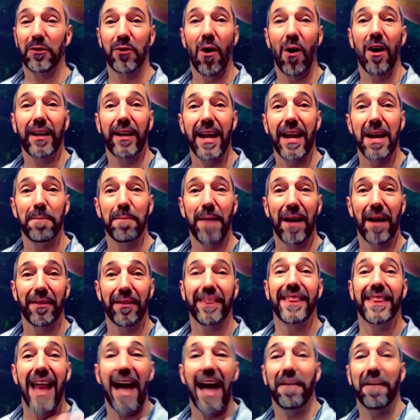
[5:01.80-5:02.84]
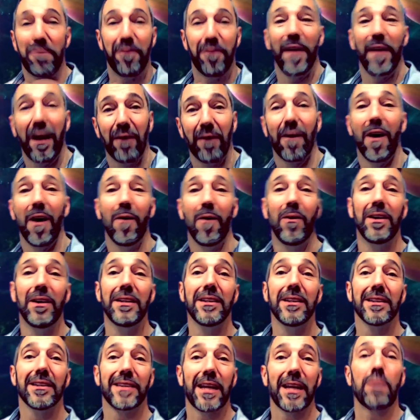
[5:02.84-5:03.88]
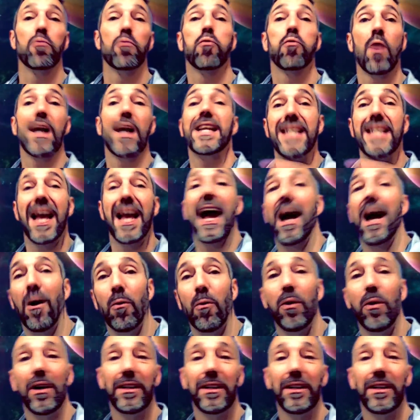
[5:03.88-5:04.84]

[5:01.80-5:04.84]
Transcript: talking about that Pharaoh like right now.